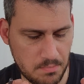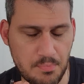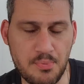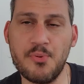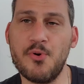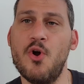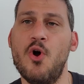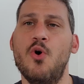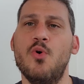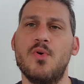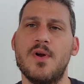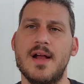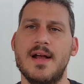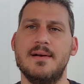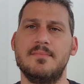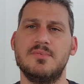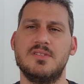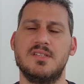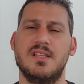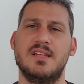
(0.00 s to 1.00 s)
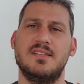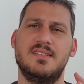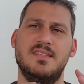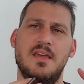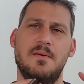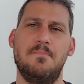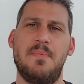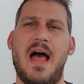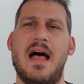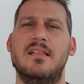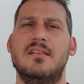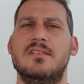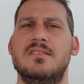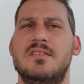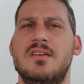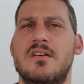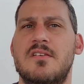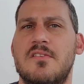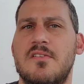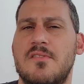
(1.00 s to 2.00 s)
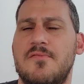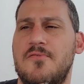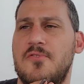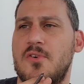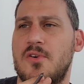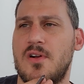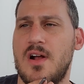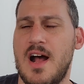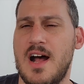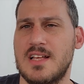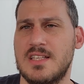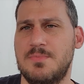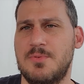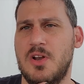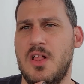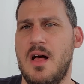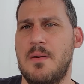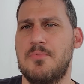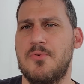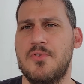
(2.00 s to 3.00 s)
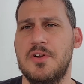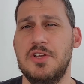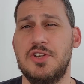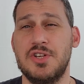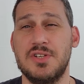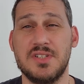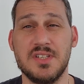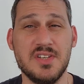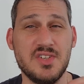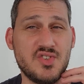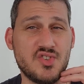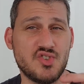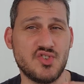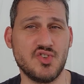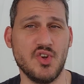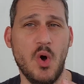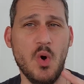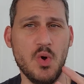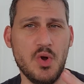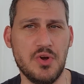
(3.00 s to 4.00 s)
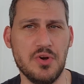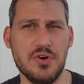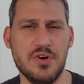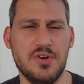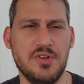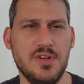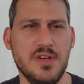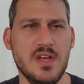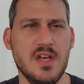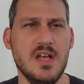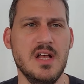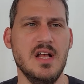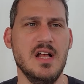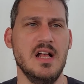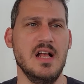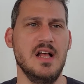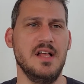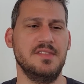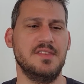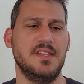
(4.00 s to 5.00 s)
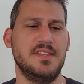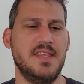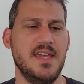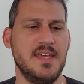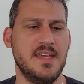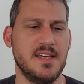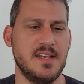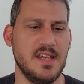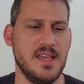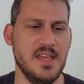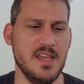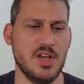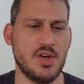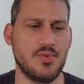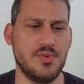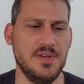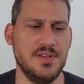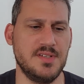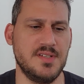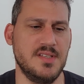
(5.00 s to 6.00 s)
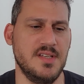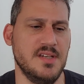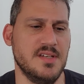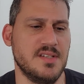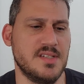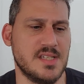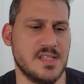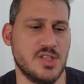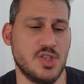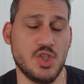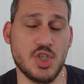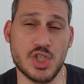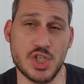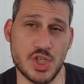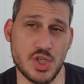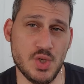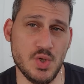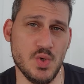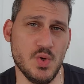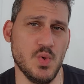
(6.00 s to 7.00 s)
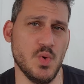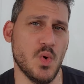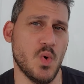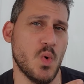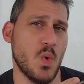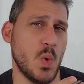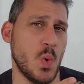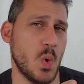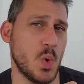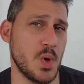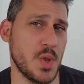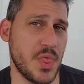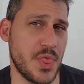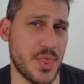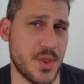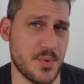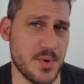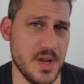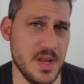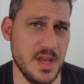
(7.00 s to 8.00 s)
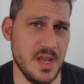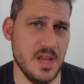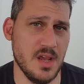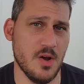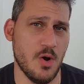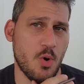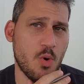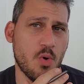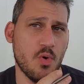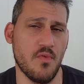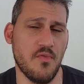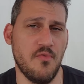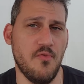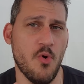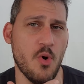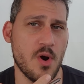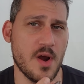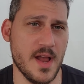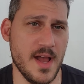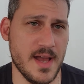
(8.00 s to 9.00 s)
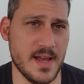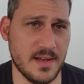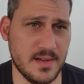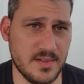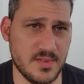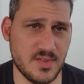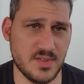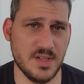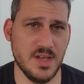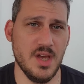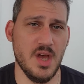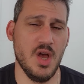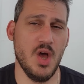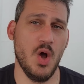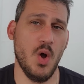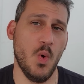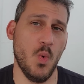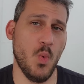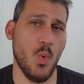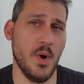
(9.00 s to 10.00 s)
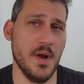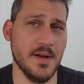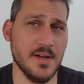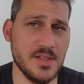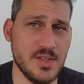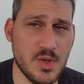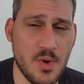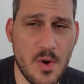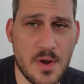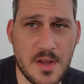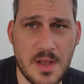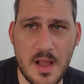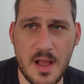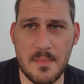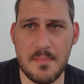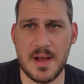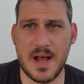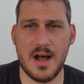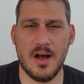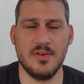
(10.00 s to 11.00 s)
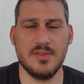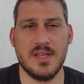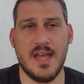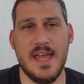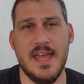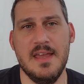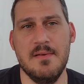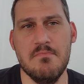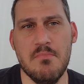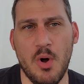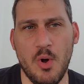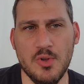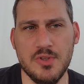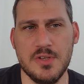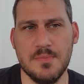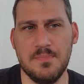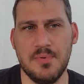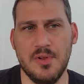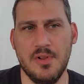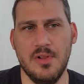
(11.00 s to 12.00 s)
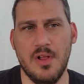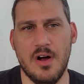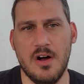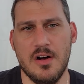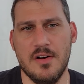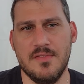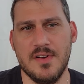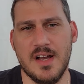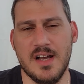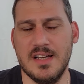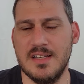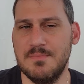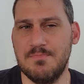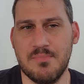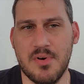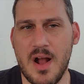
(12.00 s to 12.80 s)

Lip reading: programs, let's say Palantir for hospital operations, it's so good that they could increase this 2 or 3 or 4x. We're talking about a multiple of, and